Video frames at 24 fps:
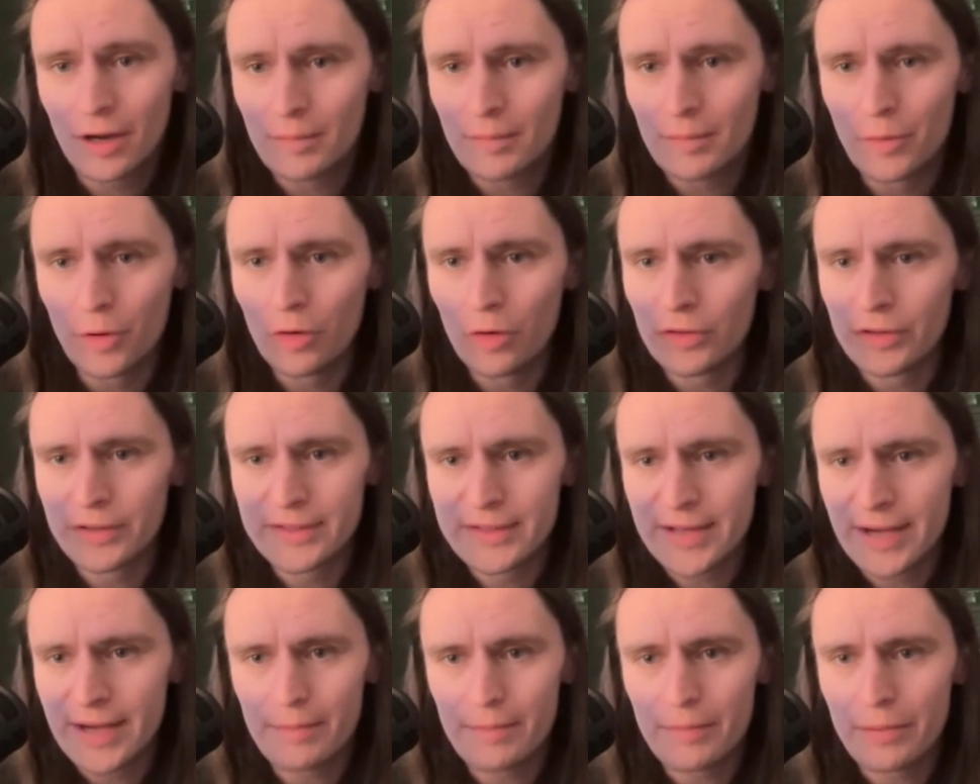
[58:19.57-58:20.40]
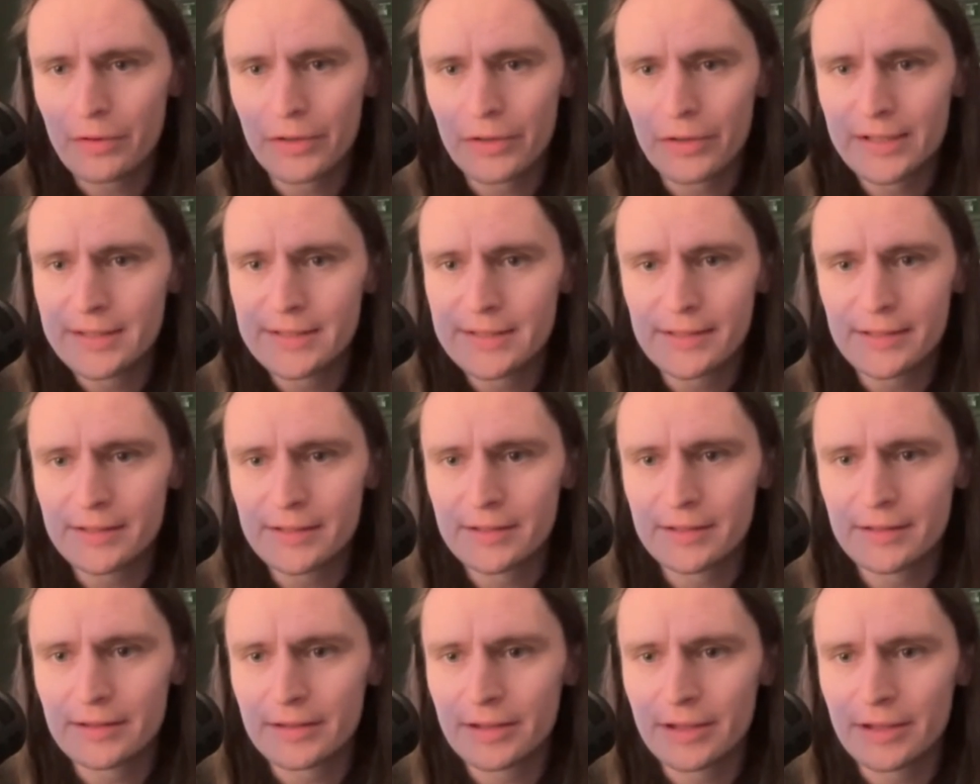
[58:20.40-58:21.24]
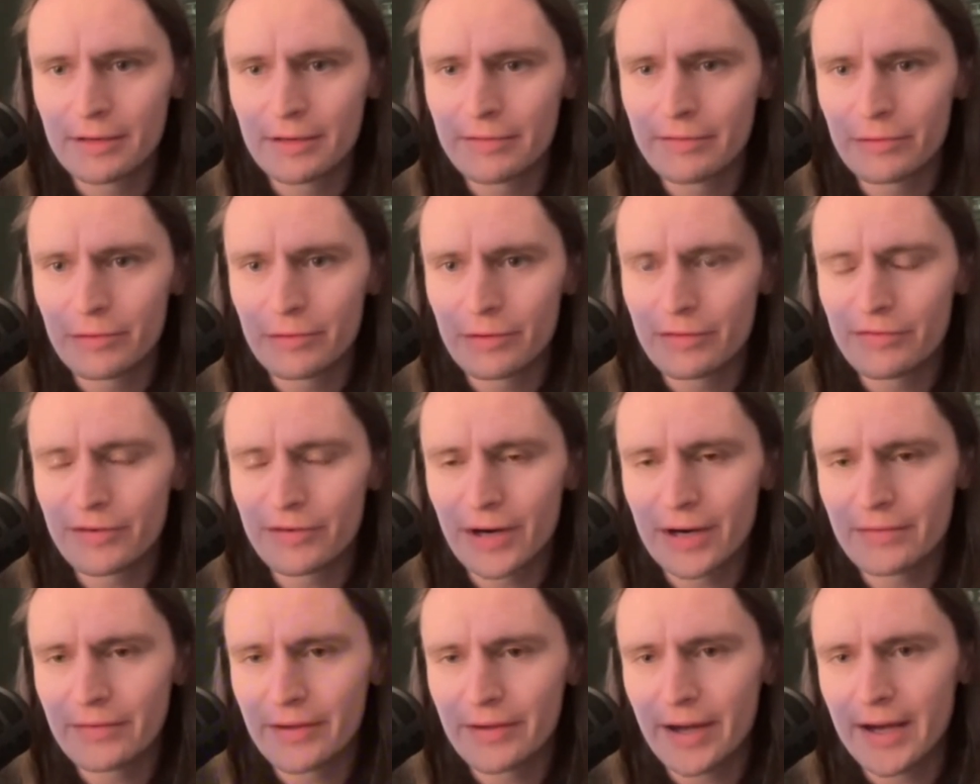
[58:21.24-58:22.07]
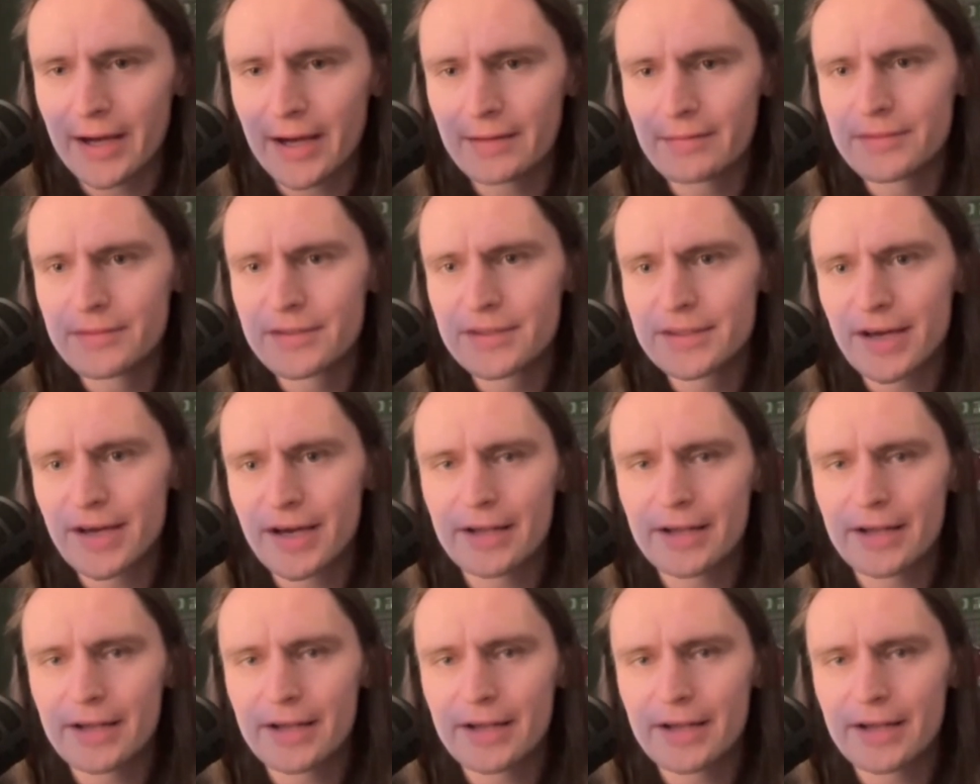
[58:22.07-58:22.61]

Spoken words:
more than 10 points in 4 or 5 games,